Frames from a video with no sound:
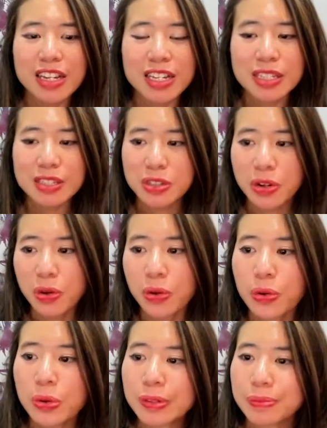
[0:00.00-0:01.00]

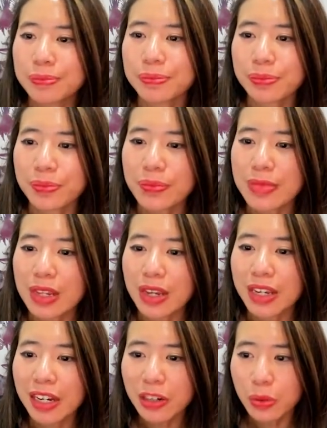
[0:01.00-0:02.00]
So I
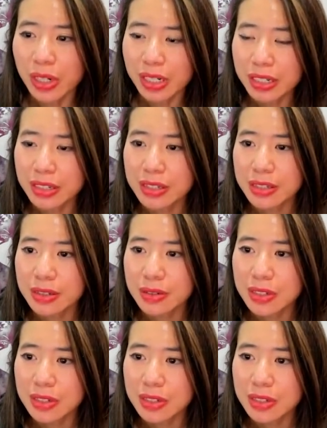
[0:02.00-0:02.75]
kind of wanted to just